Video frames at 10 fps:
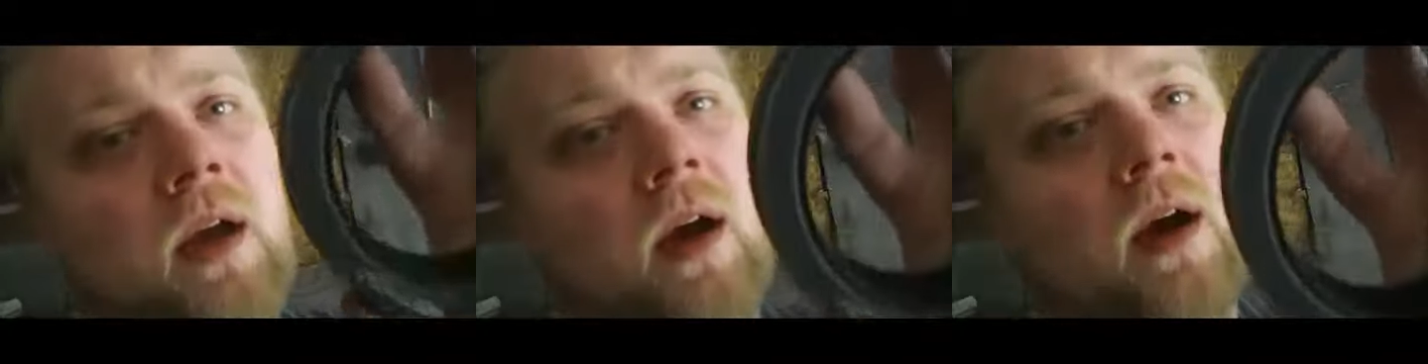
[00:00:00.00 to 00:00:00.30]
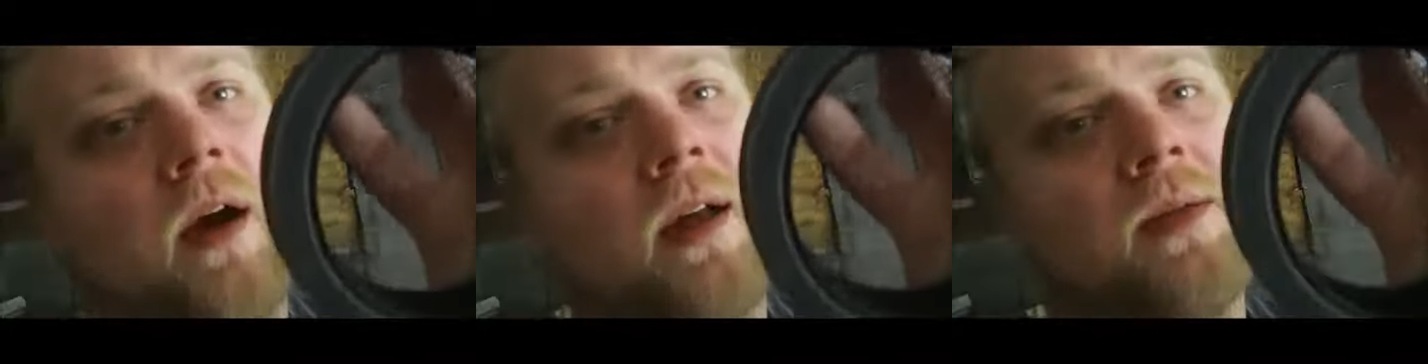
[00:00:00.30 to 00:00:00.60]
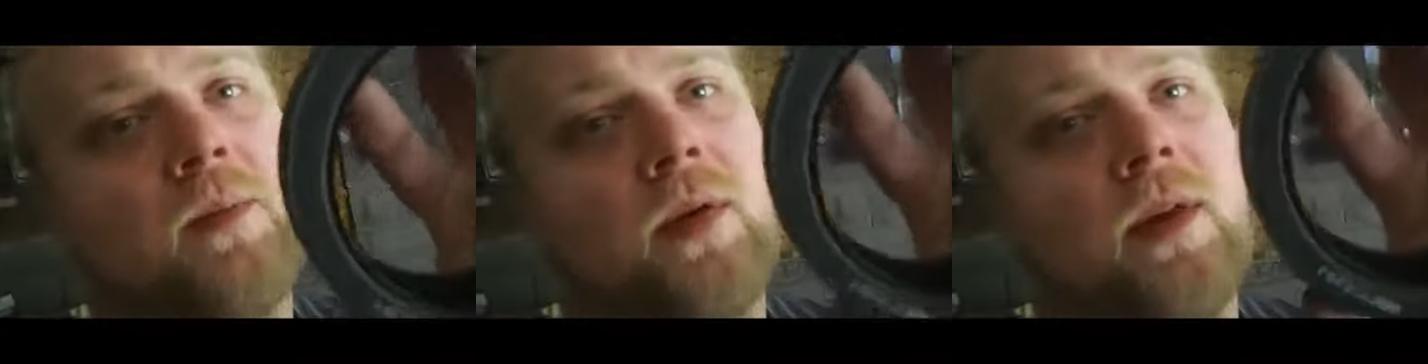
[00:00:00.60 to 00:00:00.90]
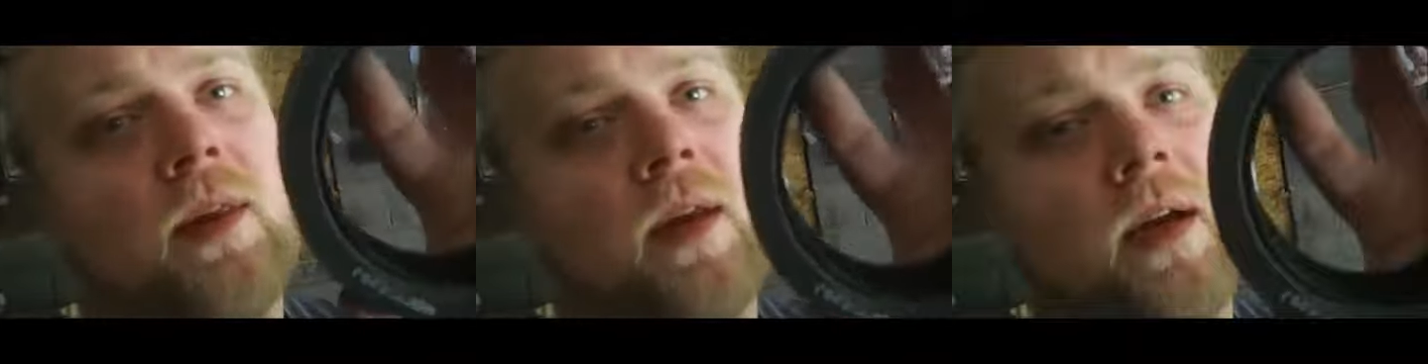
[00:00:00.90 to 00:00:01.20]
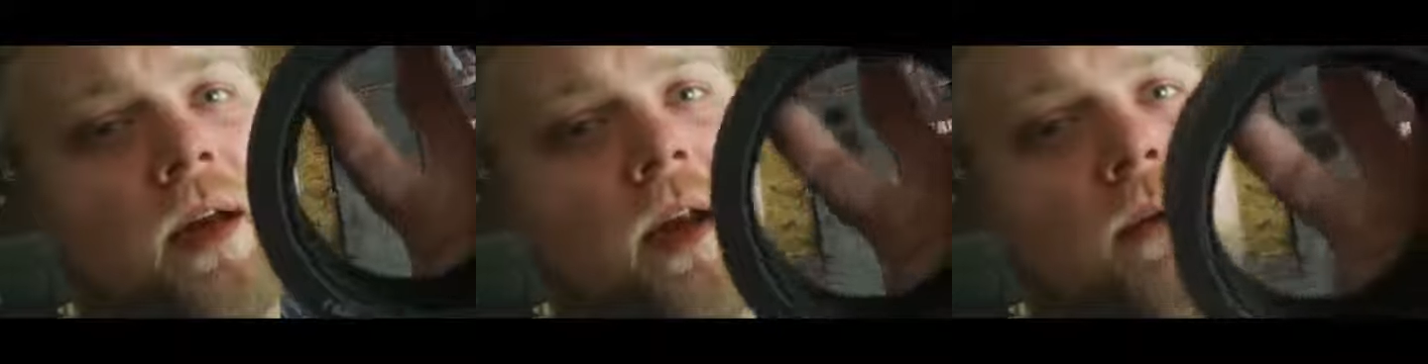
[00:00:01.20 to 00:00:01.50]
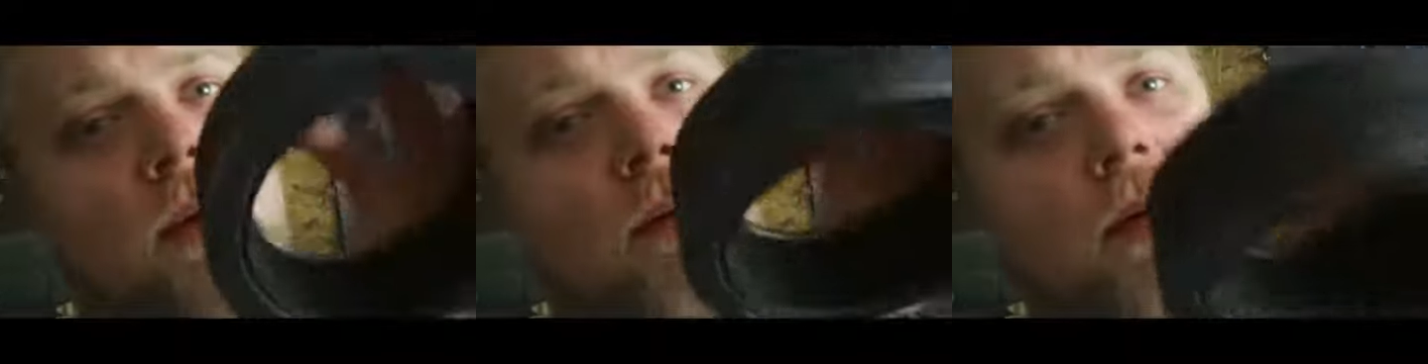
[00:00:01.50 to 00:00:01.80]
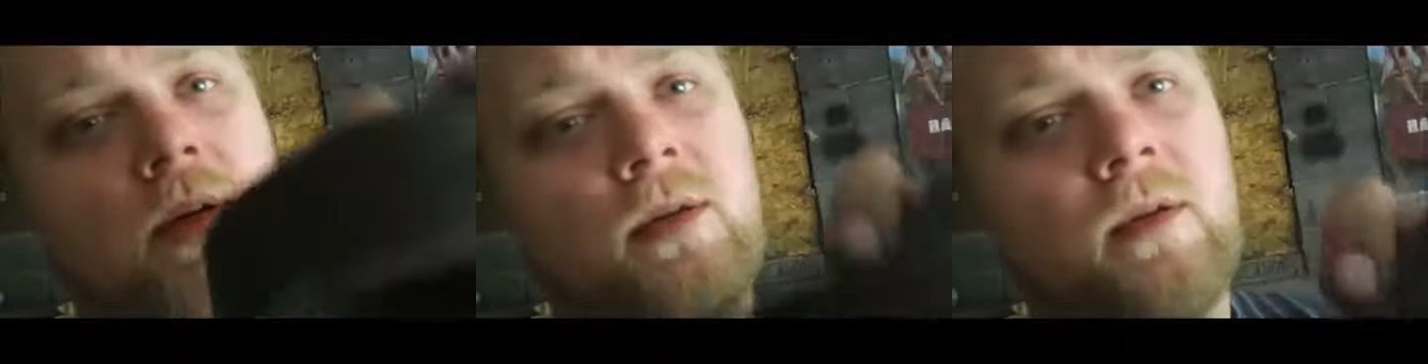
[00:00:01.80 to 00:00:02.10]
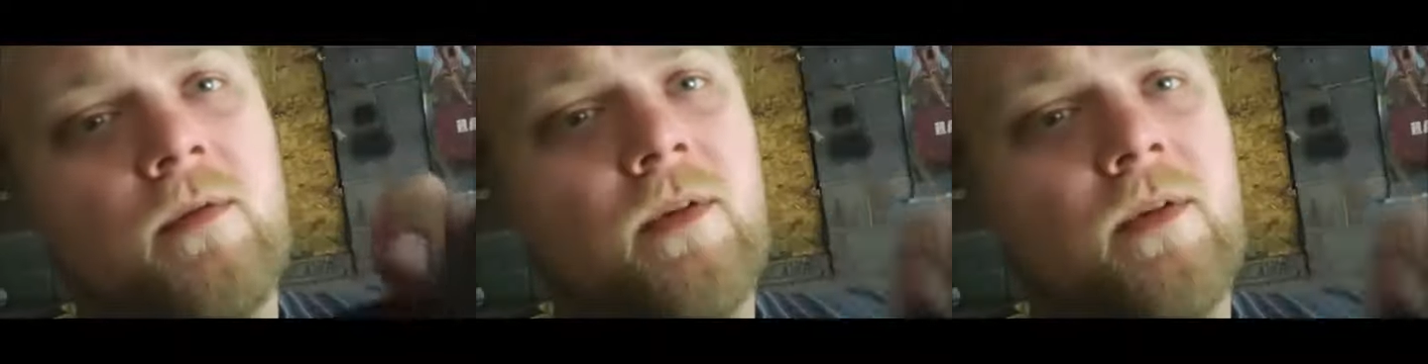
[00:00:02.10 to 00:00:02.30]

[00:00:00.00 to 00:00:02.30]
it's pretty thick, and I want to make sure it